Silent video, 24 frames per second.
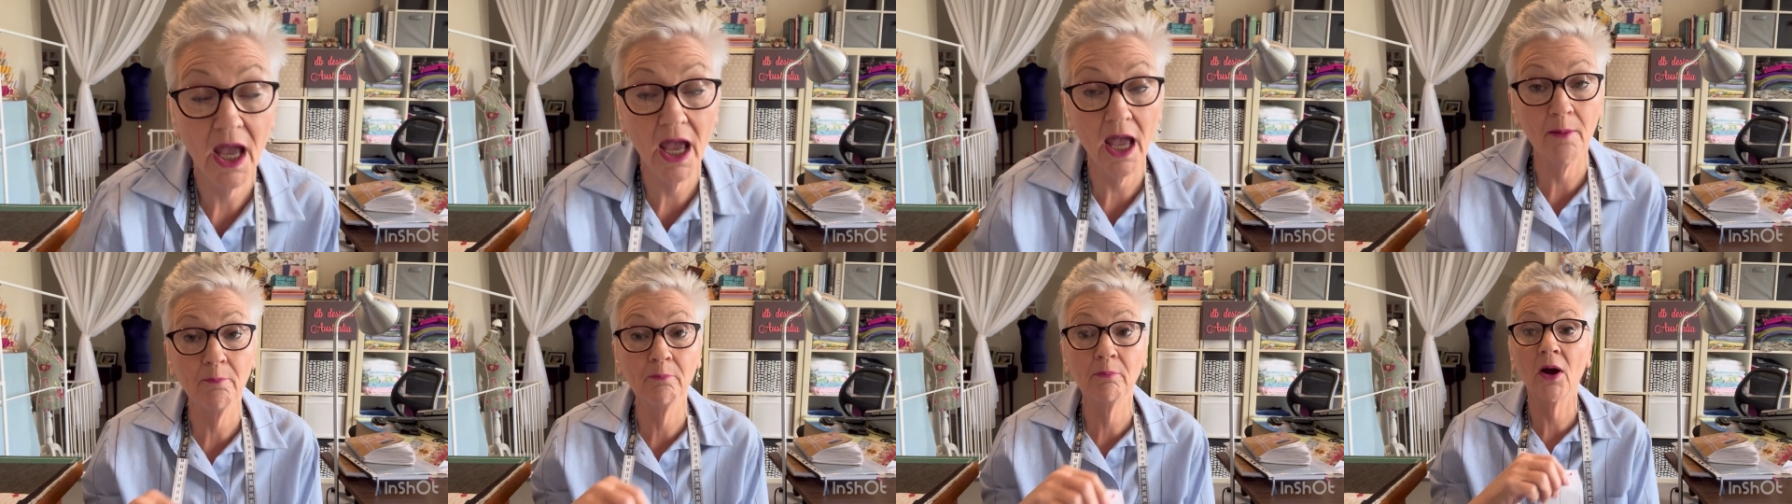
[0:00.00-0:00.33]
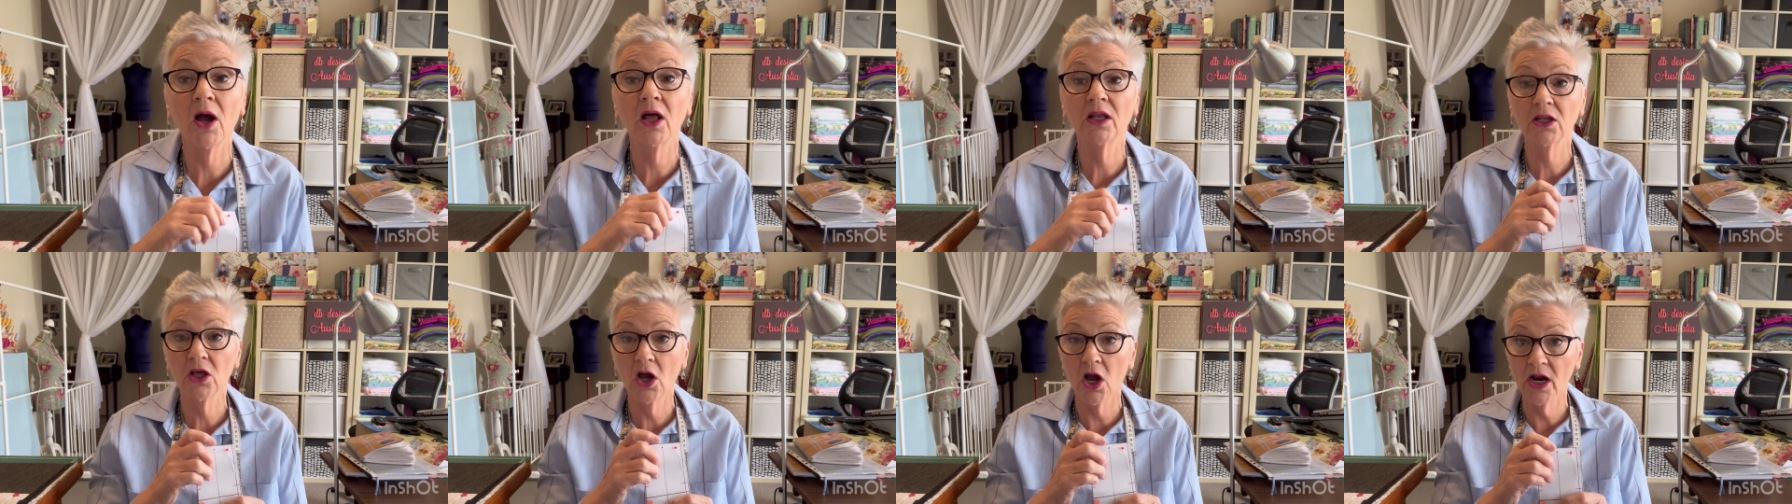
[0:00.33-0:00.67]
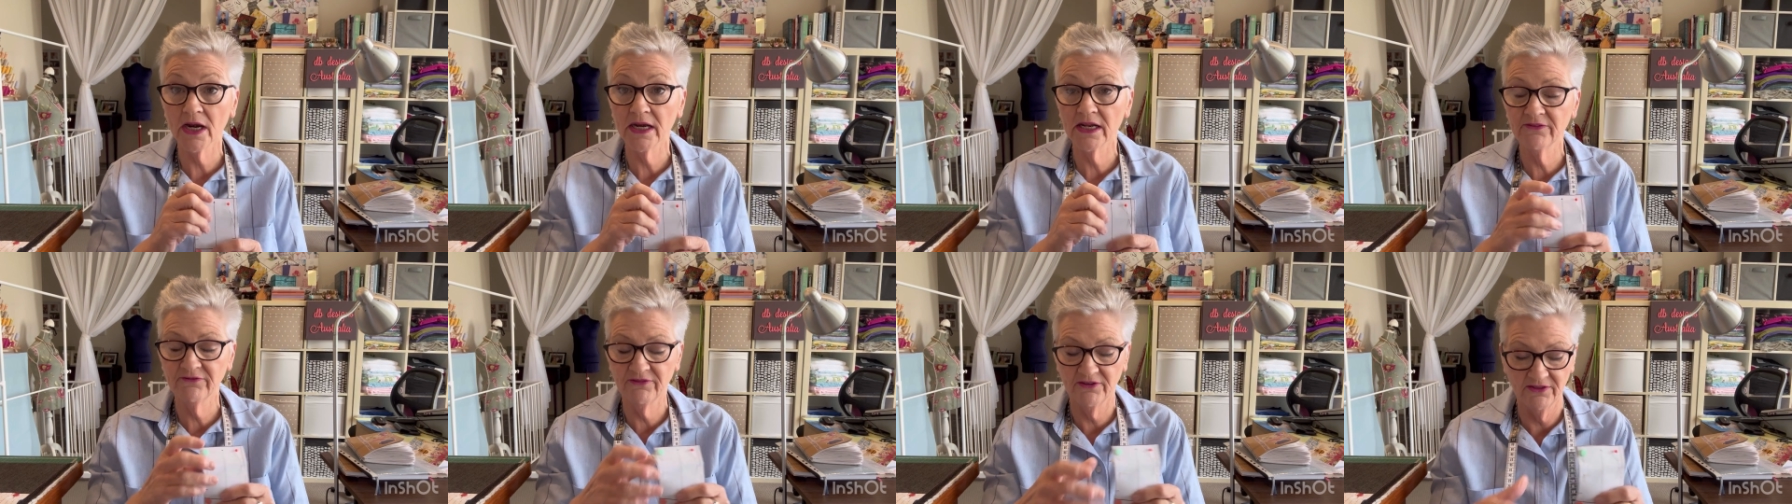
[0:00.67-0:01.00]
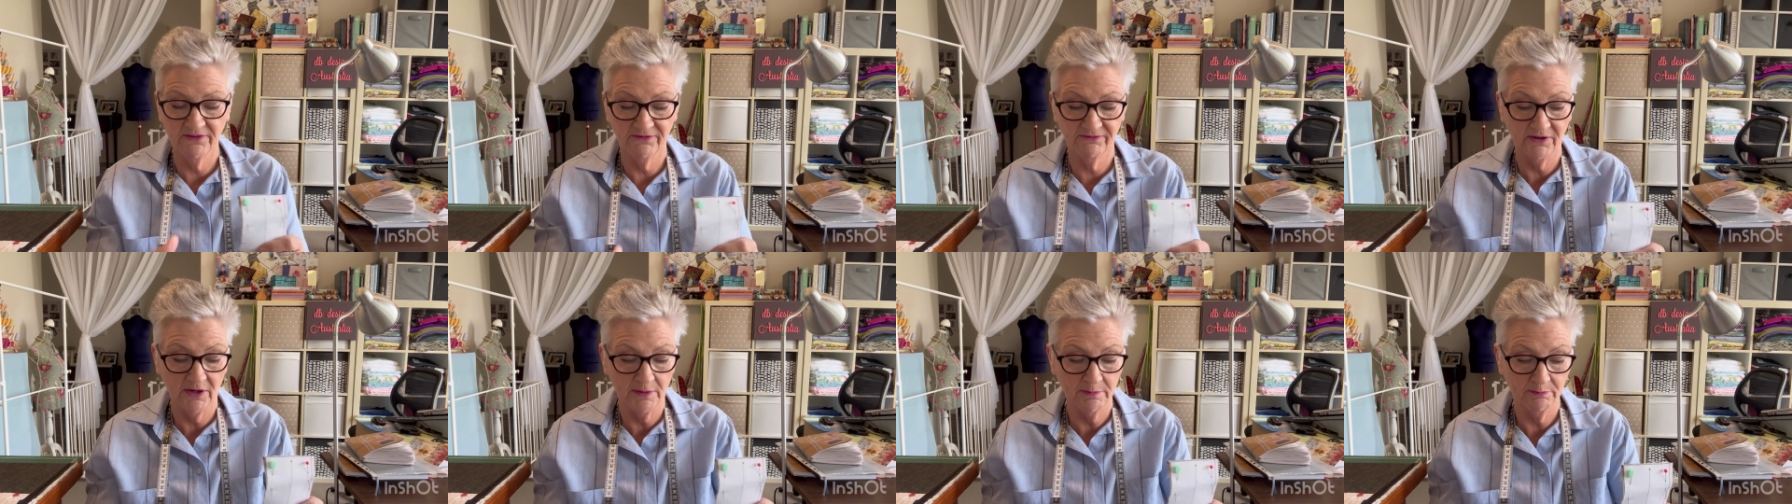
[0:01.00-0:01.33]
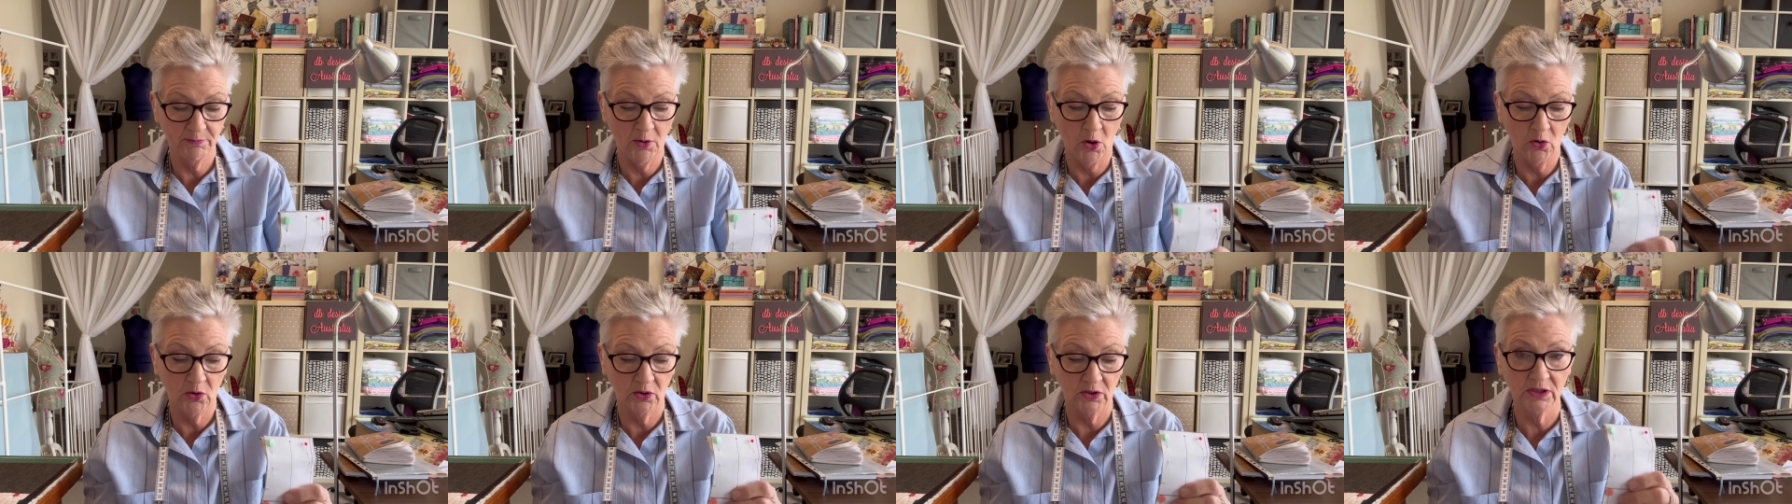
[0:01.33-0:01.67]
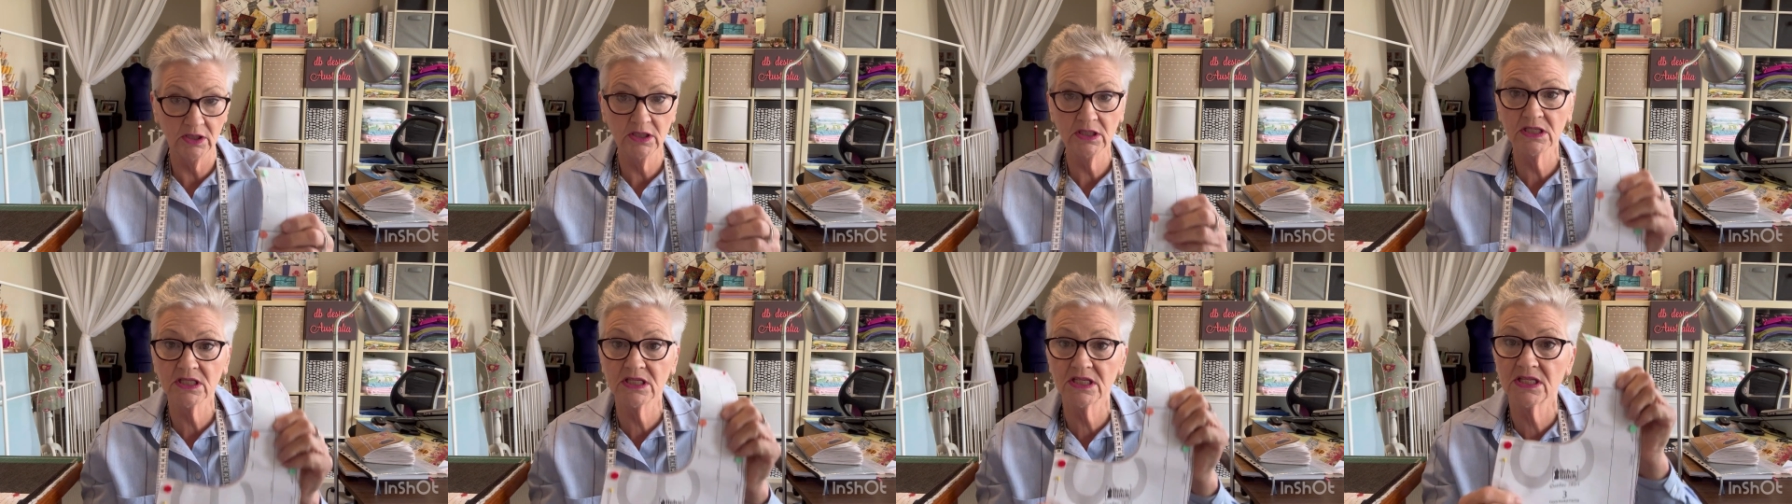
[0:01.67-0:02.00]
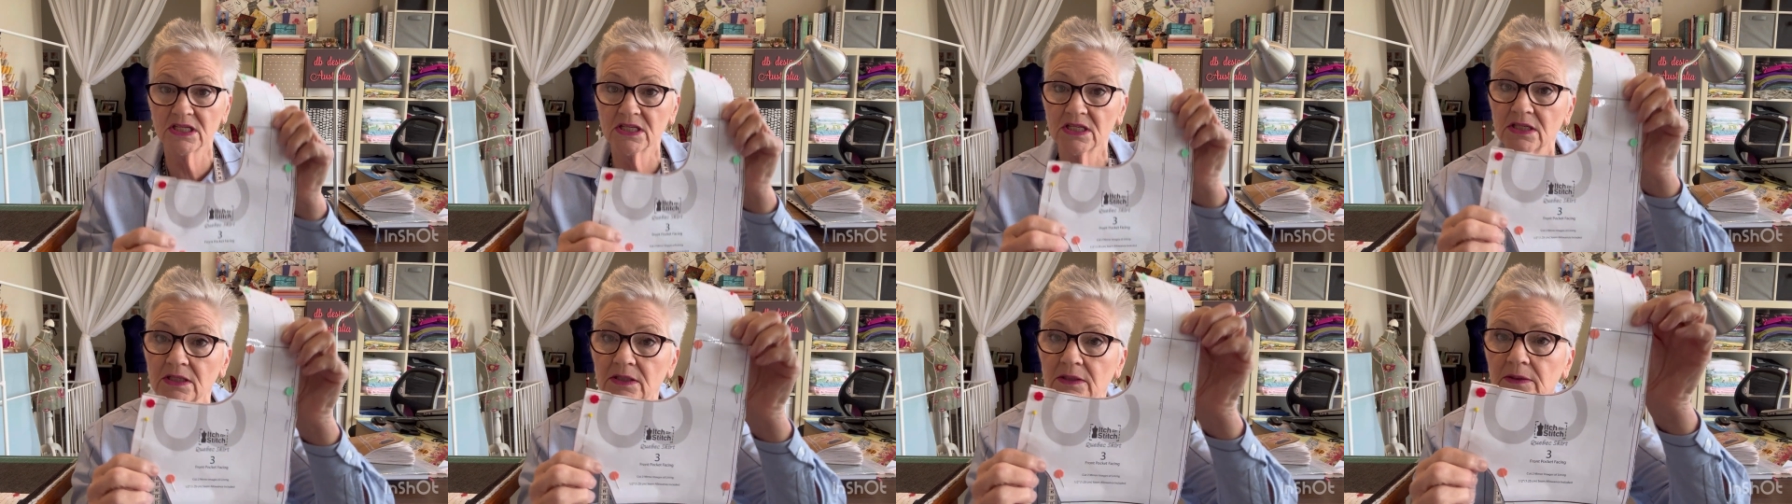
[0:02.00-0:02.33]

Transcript: And by lining for the front pockets,